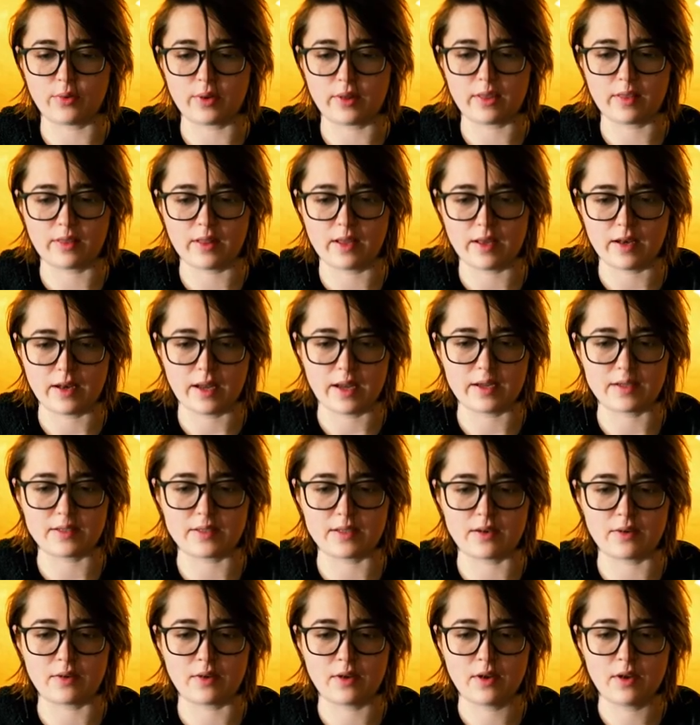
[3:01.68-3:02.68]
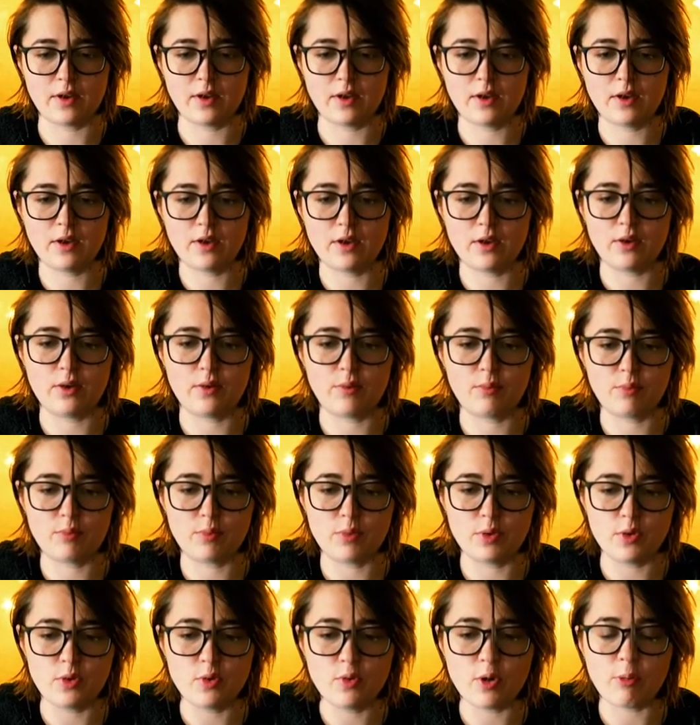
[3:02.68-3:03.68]
within, as in,
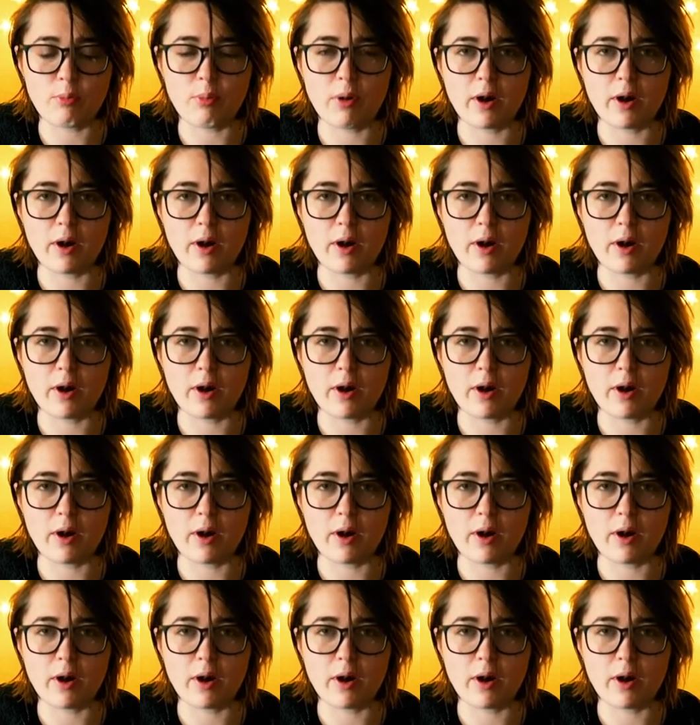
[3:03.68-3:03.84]
you are